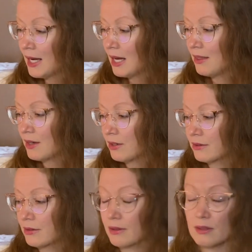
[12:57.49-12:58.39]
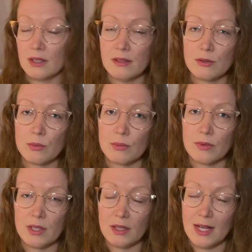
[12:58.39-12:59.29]
And then also is
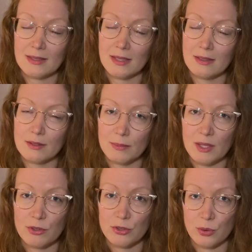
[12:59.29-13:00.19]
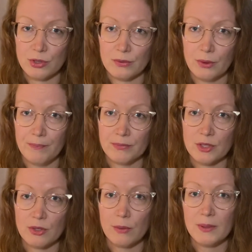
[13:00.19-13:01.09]
the last thing is being resourceful.
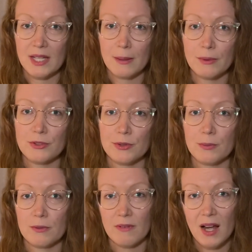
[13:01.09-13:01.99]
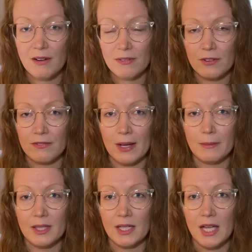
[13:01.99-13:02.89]
So being able to provide for your
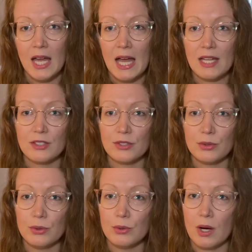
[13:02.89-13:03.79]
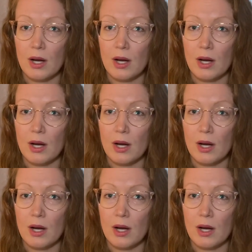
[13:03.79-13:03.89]
family and to